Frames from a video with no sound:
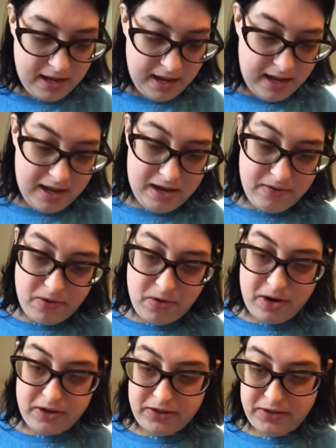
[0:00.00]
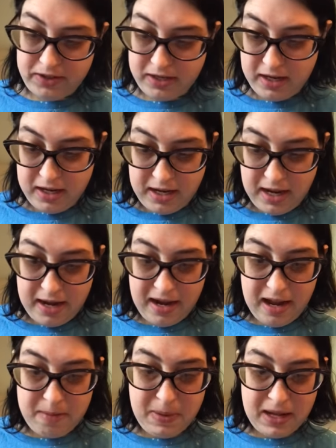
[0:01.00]
And, of course, an
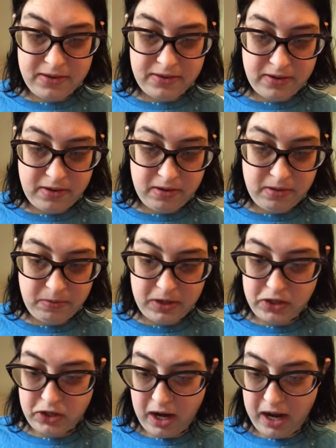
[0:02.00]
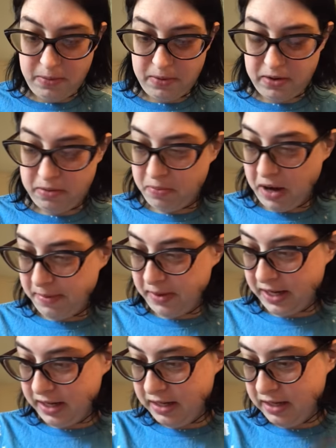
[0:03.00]
eye pencil, which I will
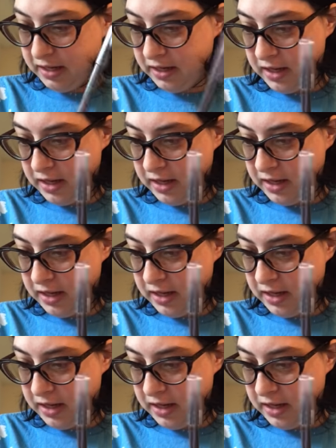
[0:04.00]
probably